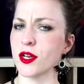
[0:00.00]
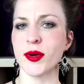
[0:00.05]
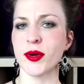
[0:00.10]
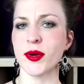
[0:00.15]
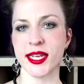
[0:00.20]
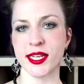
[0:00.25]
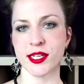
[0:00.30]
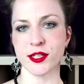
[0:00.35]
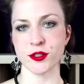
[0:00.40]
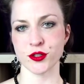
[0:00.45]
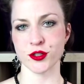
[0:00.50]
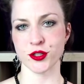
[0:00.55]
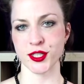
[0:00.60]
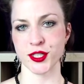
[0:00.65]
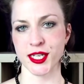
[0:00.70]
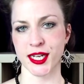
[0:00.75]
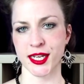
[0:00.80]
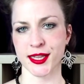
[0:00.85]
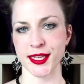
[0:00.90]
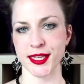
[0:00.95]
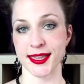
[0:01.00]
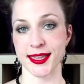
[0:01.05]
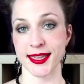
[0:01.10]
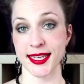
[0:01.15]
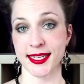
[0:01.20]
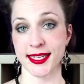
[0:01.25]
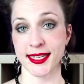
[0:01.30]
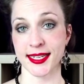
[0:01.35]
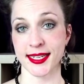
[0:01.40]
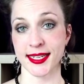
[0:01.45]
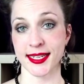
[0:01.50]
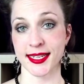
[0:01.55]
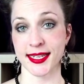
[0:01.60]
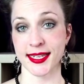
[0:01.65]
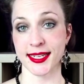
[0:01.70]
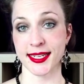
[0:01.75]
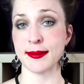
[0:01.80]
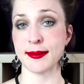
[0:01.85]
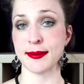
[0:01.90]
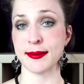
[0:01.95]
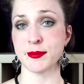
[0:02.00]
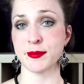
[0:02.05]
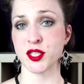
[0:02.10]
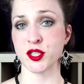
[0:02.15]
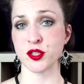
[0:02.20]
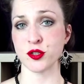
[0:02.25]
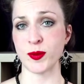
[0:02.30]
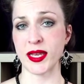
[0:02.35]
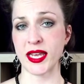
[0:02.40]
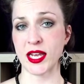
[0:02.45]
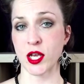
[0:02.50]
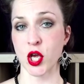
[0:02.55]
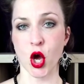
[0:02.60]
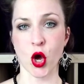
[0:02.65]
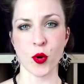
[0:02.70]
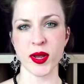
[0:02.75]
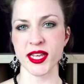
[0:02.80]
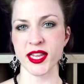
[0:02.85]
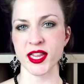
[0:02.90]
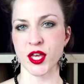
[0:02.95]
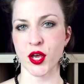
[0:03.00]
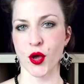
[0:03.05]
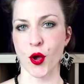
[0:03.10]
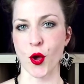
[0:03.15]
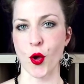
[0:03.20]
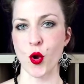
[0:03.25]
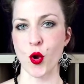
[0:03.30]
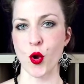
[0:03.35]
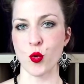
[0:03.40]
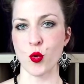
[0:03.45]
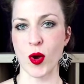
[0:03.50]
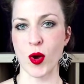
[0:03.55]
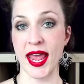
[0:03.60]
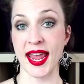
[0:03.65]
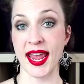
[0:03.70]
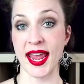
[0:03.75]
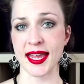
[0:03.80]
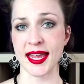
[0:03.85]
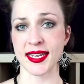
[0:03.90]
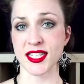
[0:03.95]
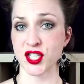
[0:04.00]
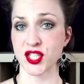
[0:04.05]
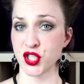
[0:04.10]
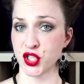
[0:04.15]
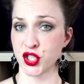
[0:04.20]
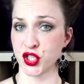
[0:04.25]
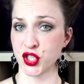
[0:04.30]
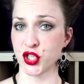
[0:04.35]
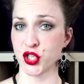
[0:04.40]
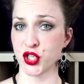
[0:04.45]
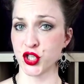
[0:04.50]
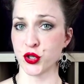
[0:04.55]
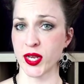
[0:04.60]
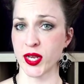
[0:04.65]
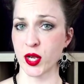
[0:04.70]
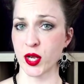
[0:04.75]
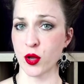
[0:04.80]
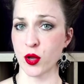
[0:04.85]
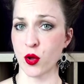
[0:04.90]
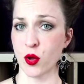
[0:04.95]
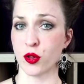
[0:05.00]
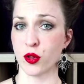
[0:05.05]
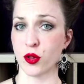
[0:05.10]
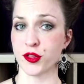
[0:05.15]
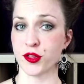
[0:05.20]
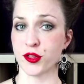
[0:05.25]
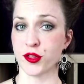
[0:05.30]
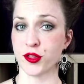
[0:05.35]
that these guys claim to be going their own way and eschewing all things women,